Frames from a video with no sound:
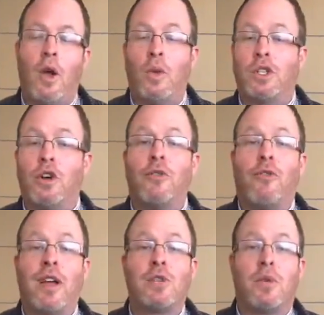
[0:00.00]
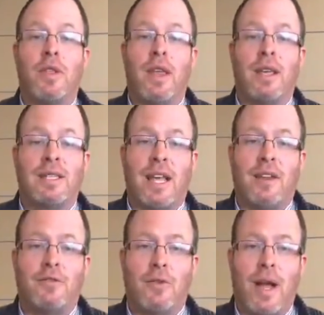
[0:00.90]
was good friends with the
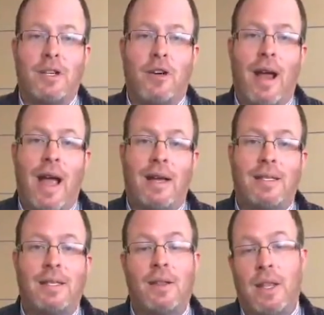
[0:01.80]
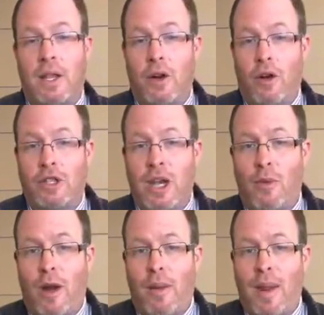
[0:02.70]
executive director at the current
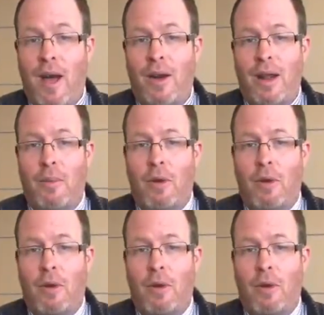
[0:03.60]
job where I am now at